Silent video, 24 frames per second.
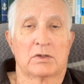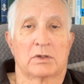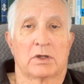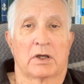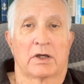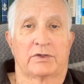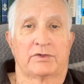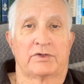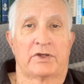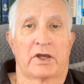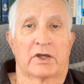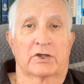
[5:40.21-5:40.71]

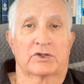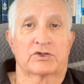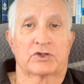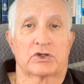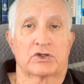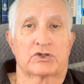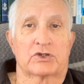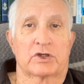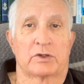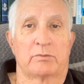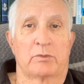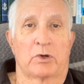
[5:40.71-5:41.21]
and they
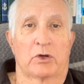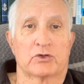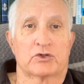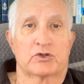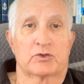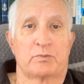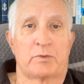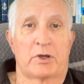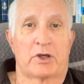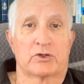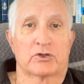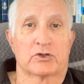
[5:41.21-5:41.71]
exist at
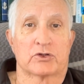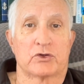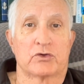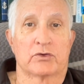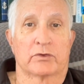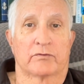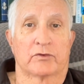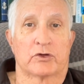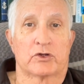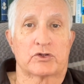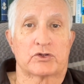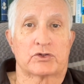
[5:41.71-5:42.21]
most major
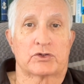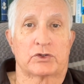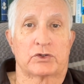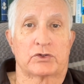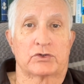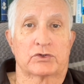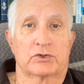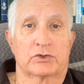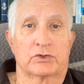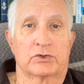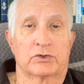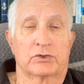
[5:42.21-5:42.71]

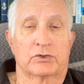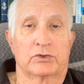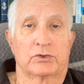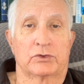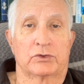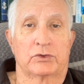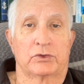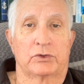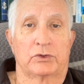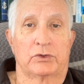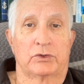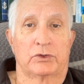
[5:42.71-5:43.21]
universities,
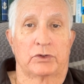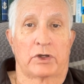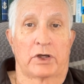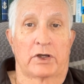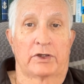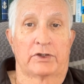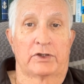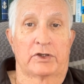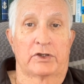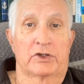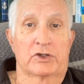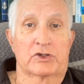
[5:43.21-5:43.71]

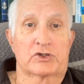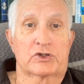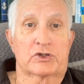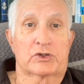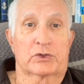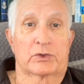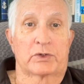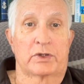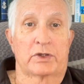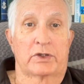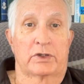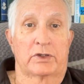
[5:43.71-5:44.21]
and it is
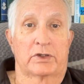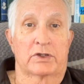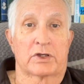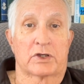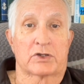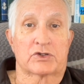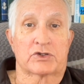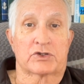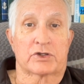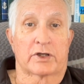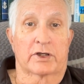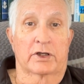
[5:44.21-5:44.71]
treated
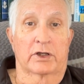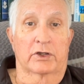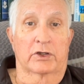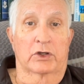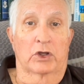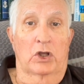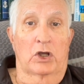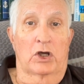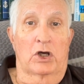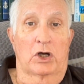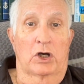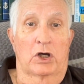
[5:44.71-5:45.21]
as settled
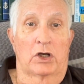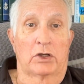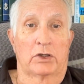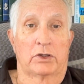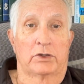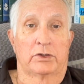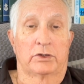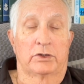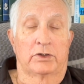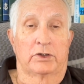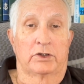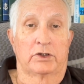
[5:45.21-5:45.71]
law
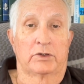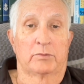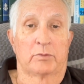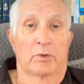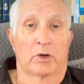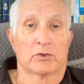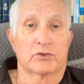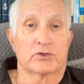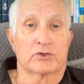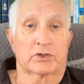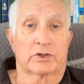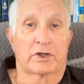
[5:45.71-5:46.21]
in
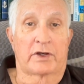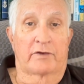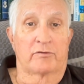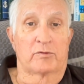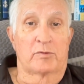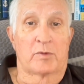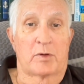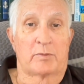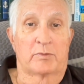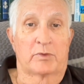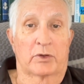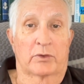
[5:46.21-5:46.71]
most
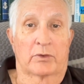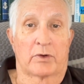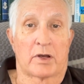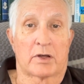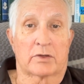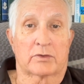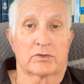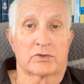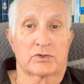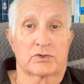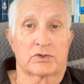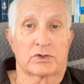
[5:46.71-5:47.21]
government
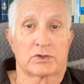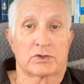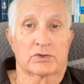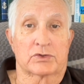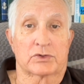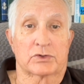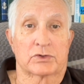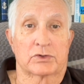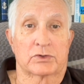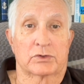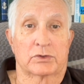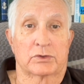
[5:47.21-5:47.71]

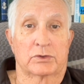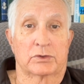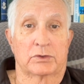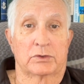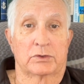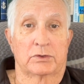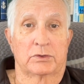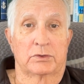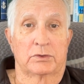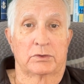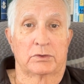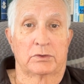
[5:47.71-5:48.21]
bureaucracies.
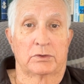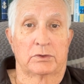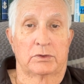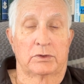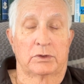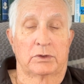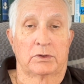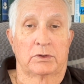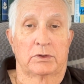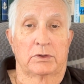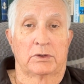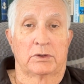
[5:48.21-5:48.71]

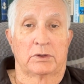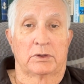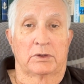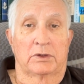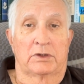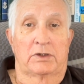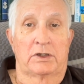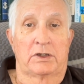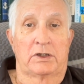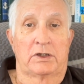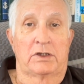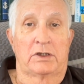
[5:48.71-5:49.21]

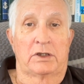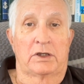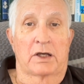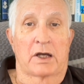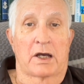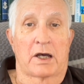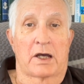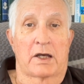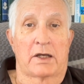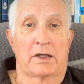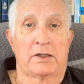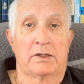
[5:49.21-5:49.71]

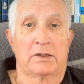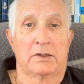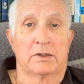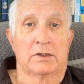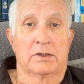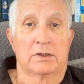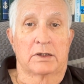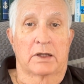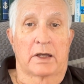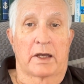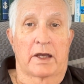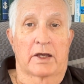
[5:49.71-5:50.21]
DEI
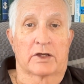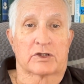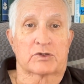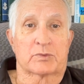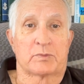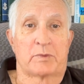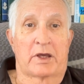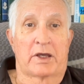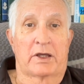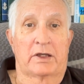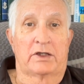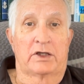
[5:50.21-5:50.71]
has
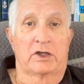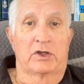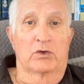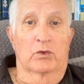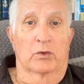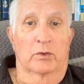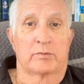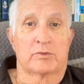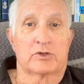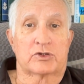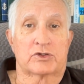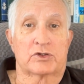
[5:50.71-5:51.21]
made
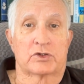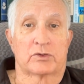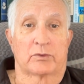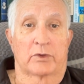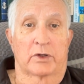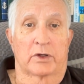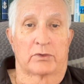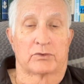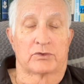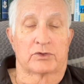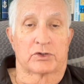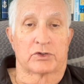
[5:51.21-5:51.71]
enormous
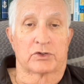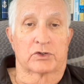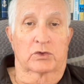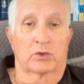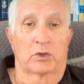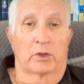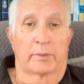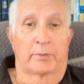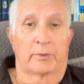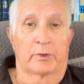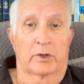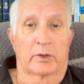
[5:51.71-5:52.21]
inroads into
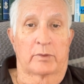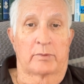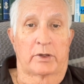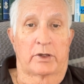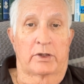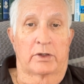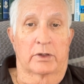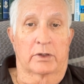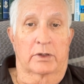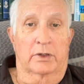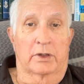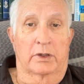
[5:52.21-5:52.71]
corporate
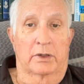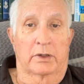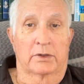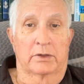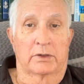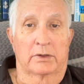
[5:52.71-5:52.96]
America.